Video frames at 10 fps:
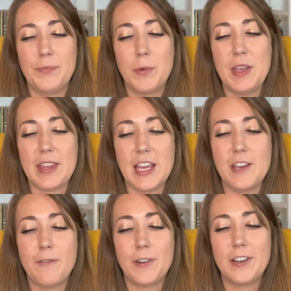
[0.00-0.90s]
We thank
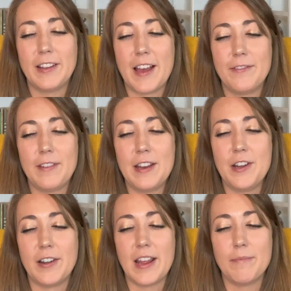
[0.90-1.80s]
you for your love. In
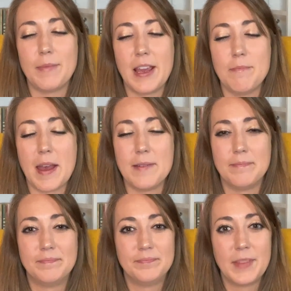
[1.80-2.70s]
your name, amen.
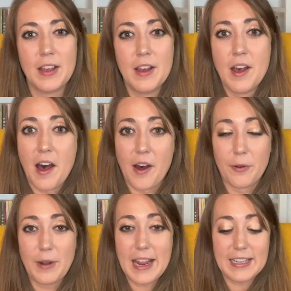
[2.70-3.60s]
All
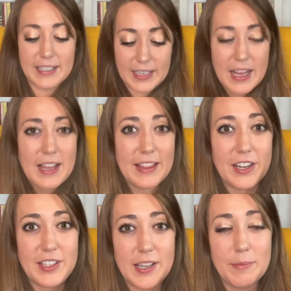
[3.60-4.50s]
right,
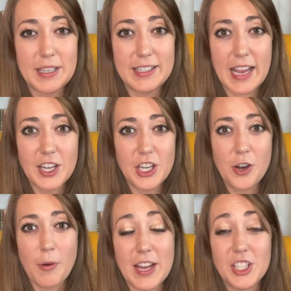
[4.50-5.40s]
there's some discussion
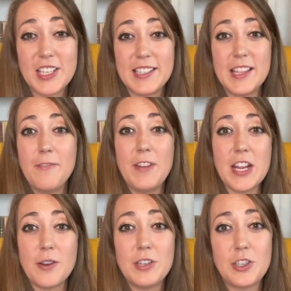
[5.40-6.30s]
questions in the
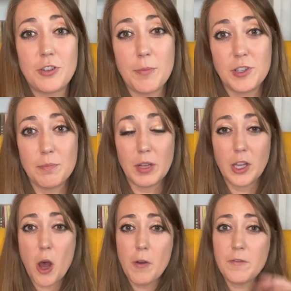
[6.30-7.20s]
video description
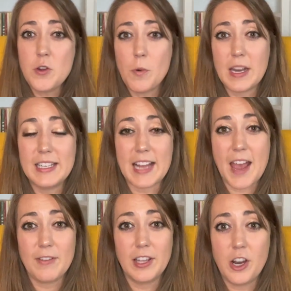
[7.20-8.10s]
below if you want to
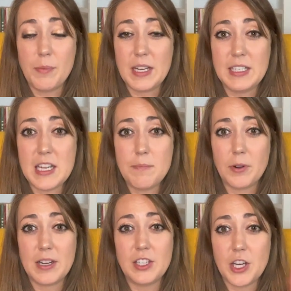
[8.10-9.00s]
dive a little bit
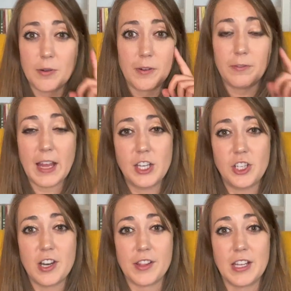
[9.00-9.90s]
deeper into your
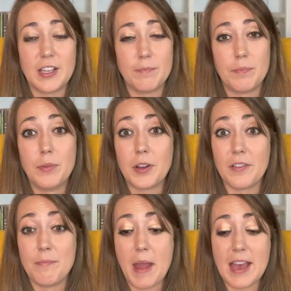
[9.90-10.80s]
reflection on the book
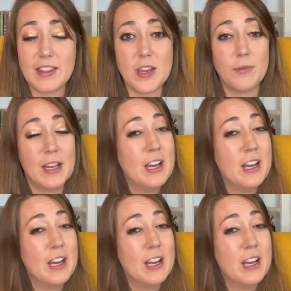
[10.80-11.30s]
of Matthew.